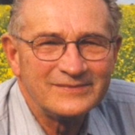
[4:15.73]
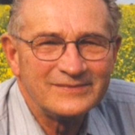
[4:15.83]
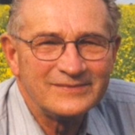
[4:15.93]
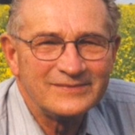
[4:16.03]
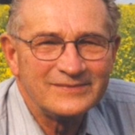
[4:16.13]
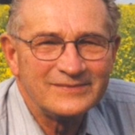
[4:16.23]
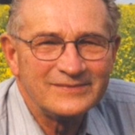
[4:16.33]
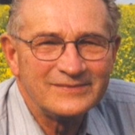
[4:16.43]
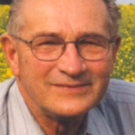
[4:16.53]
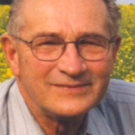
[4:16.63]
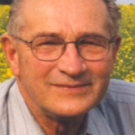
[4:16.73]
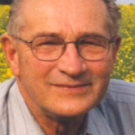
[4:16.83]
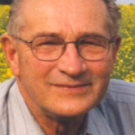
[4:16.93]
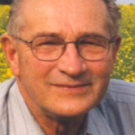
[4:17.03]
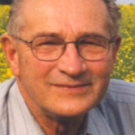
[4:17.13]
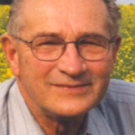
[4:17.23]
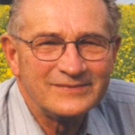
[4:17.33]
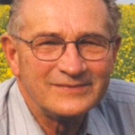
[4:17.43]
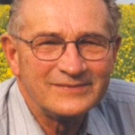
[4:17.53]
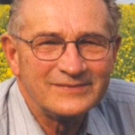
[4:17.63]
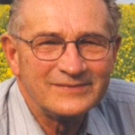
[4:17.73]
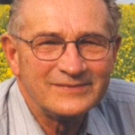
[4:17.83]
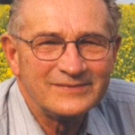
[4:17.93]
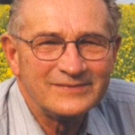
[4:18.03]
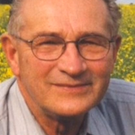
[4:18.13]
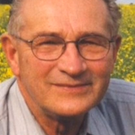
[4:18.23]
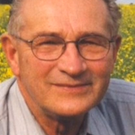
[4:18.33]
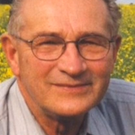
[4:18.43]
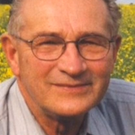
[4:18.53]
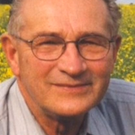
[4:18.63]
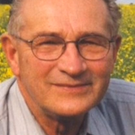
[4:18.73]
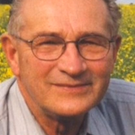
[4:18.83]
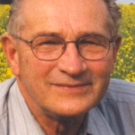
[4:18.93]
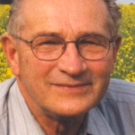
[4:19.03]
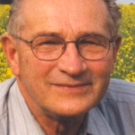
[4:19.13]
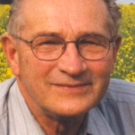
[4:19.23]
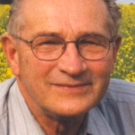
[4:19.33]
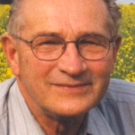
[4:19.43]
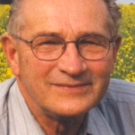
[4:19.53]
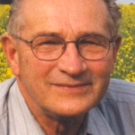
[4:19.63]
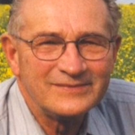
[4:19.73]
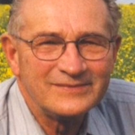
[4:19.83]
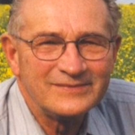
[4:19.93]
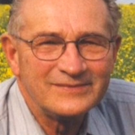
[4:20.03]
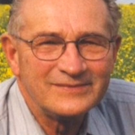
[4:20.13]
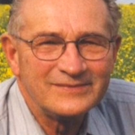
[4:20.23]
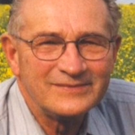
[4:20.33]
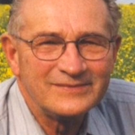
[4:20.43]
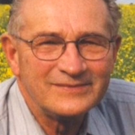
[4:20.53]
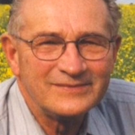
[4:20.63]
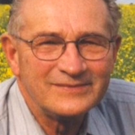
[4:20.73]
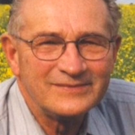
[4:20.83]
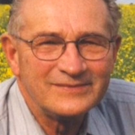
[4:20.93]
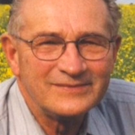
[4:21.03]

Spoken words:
This is a still picture; no speech is visible.